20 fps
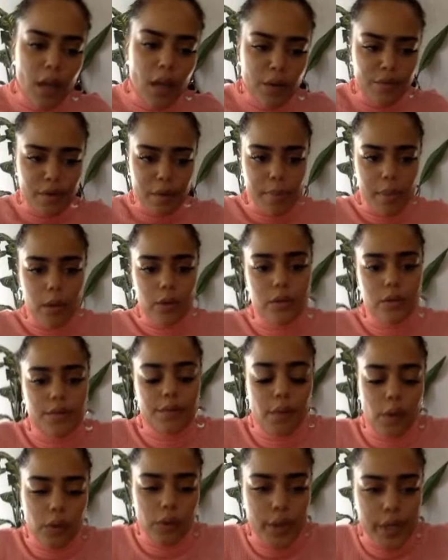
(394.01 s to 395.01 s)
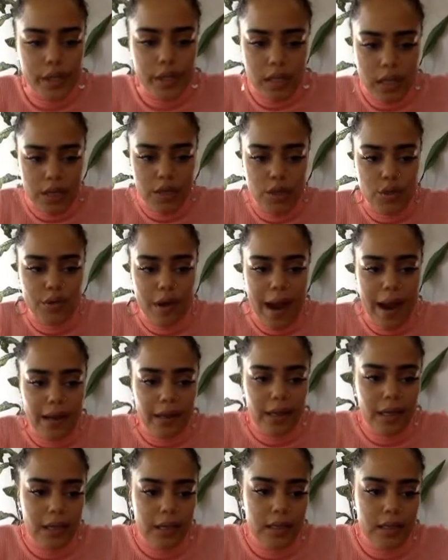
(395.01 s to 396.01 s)
from those folders and
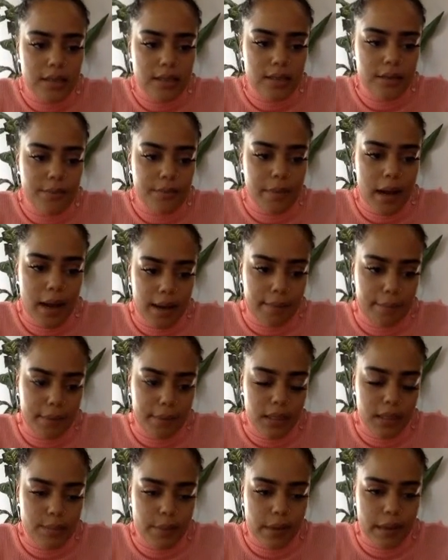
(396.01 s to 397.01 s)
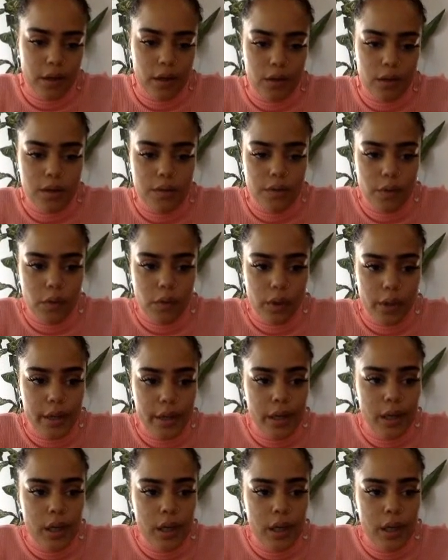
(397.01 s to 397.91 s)
drag it into my Beats by Girls folder.